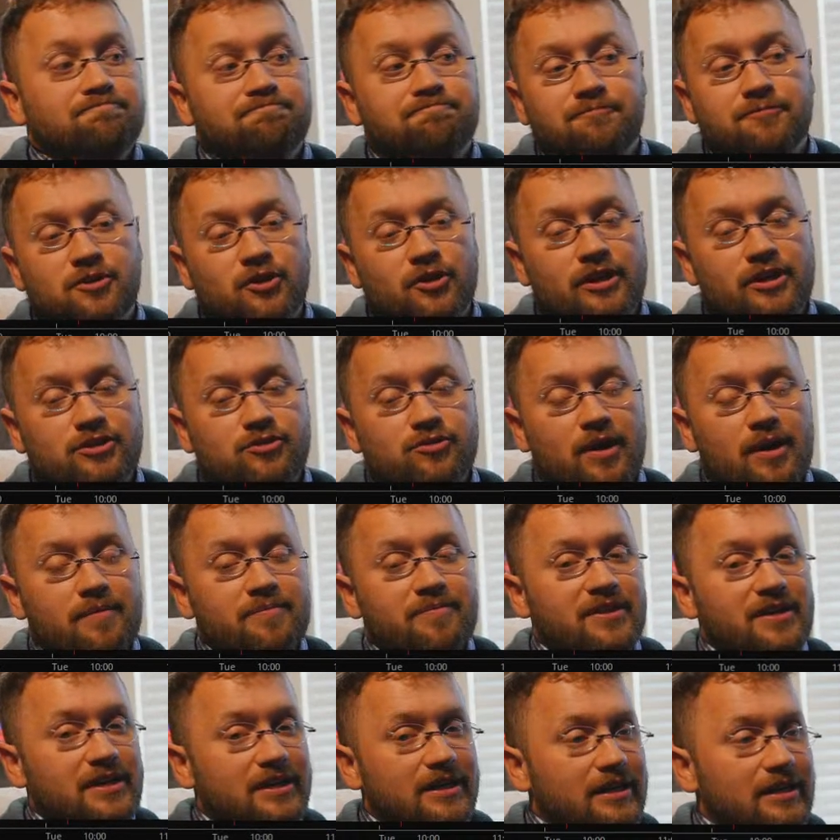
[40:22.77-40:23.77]
So that's what I'm
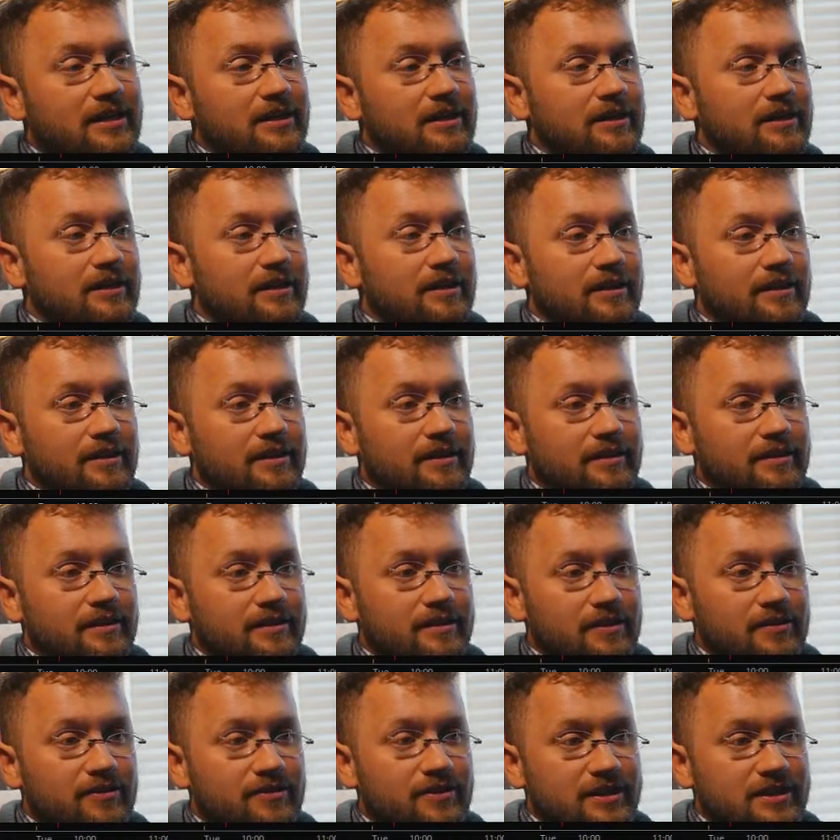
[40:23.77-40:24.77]
thinking
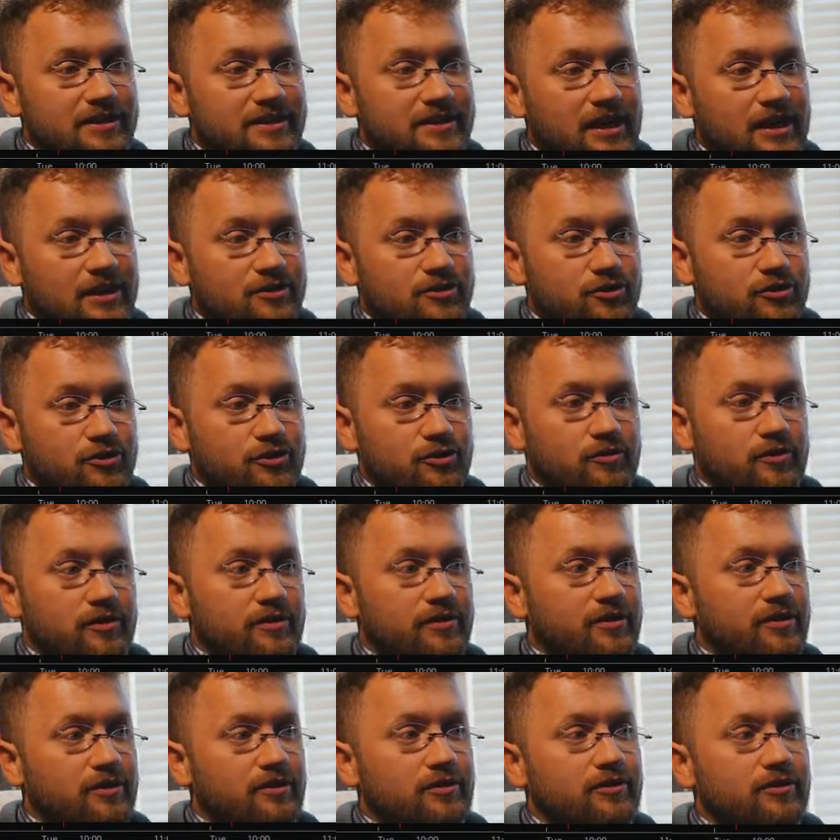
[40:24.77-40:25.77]
that these guys are doing.
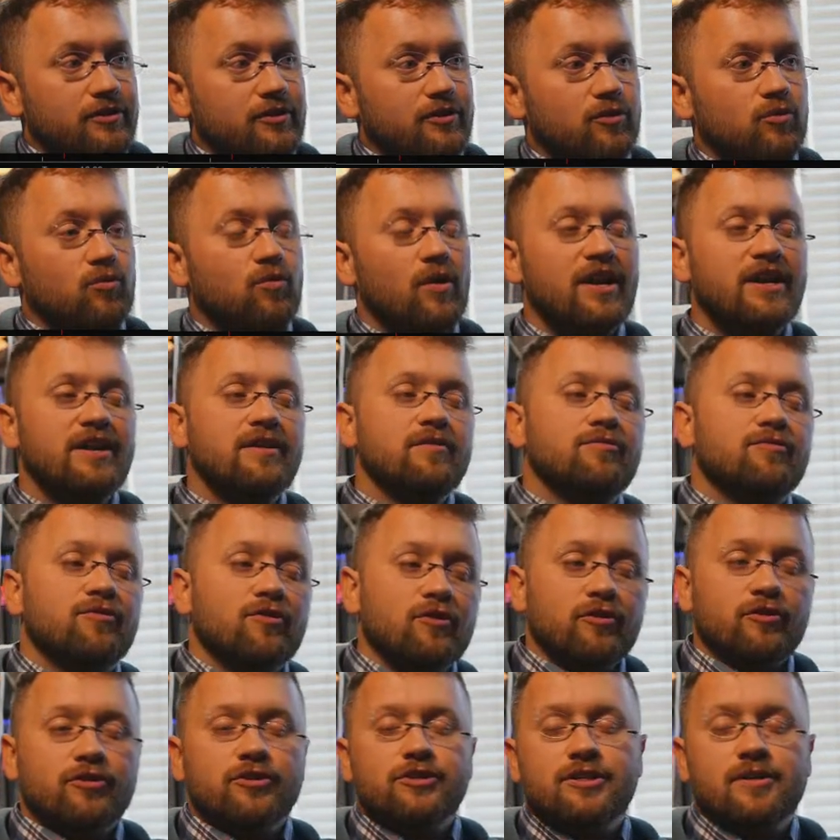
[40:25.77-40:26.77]
They're waiting
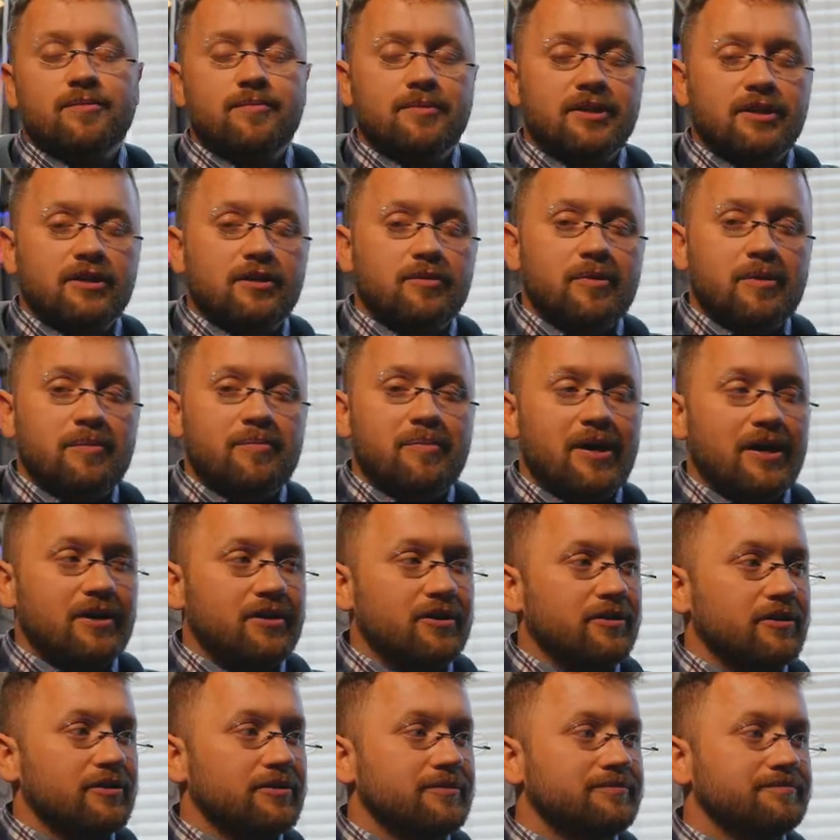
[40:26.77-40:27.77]
for something a little bit
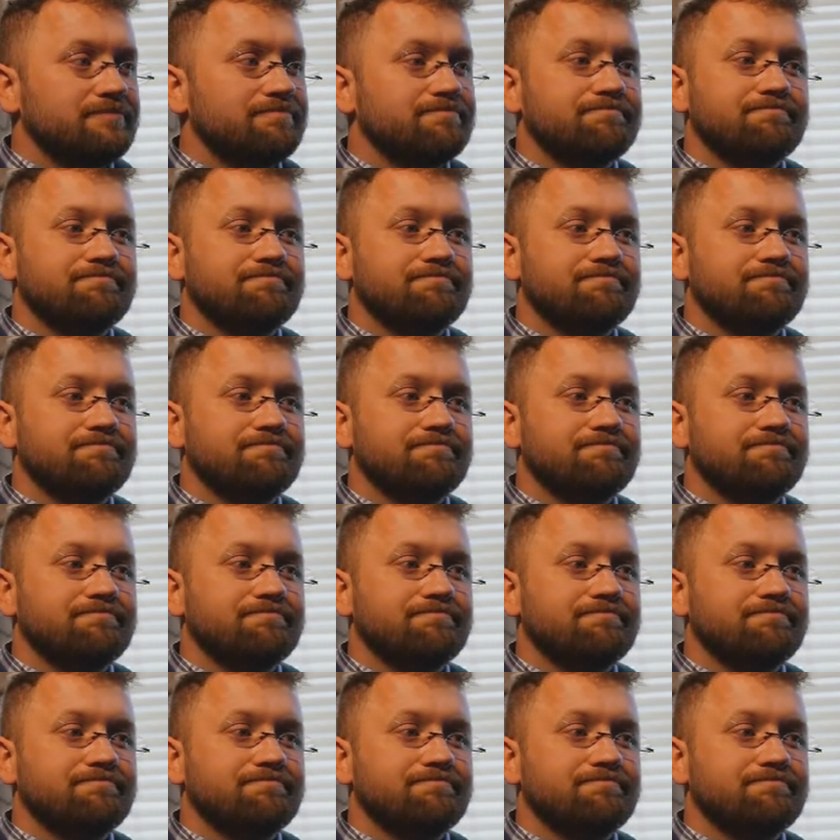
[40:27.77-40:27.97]
better.